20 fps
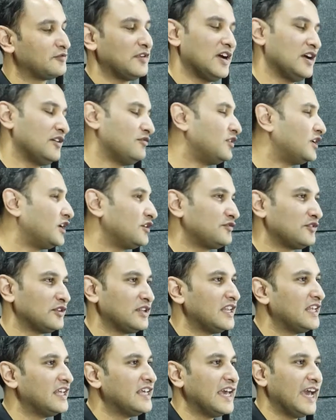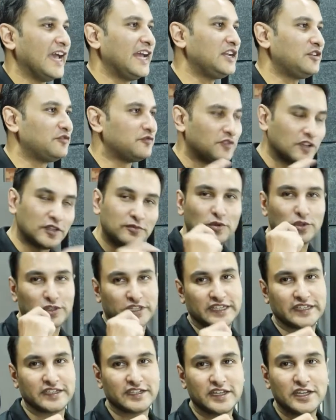Wow, wonderful. And one
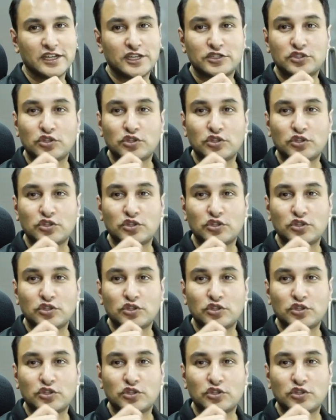more thing.